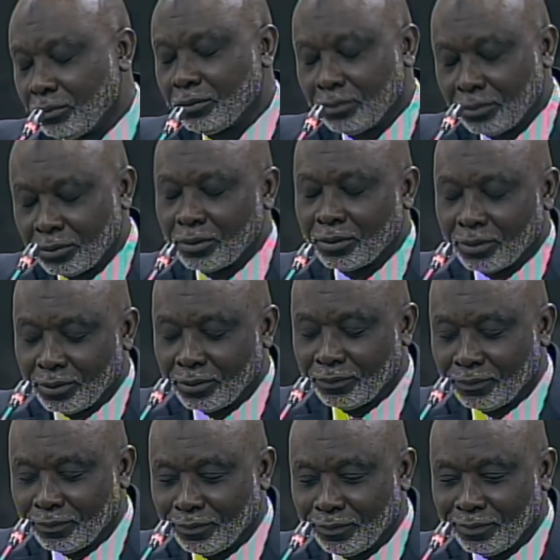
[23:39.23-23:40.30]
Okay.
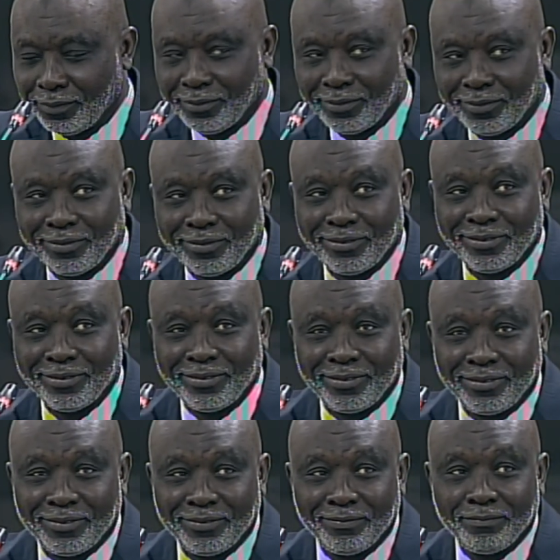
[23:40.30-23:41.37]
That's right.
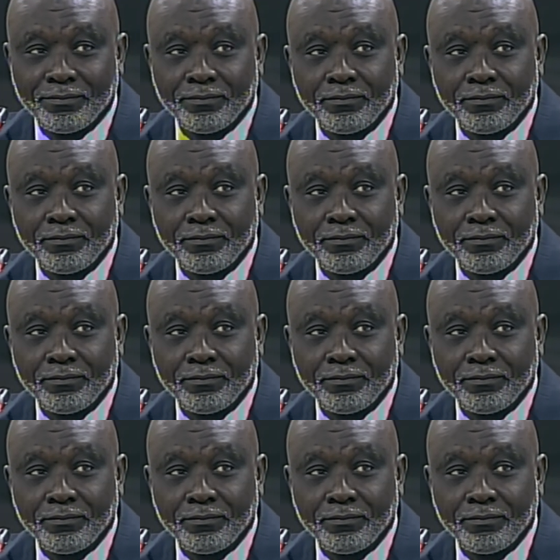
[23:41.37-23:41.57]
And